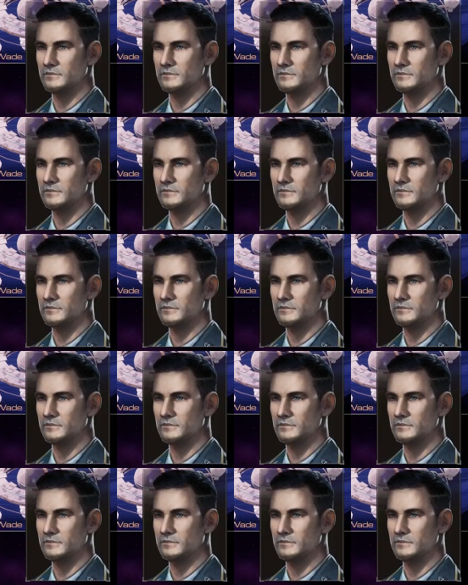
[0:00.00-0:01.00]

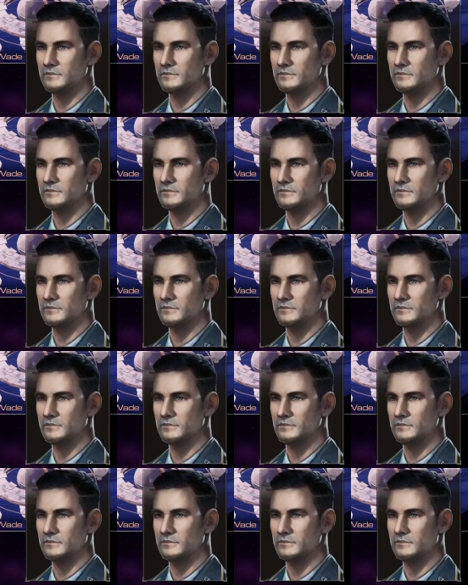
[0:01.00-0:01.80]
Nothing is said.